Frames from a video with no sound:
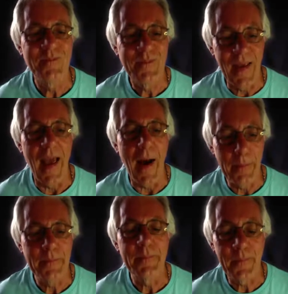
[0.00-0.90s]
yeah,
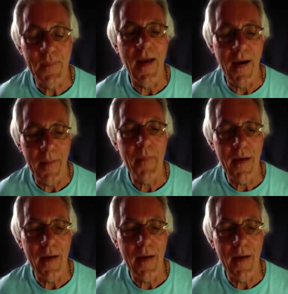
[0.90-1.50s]
yeah.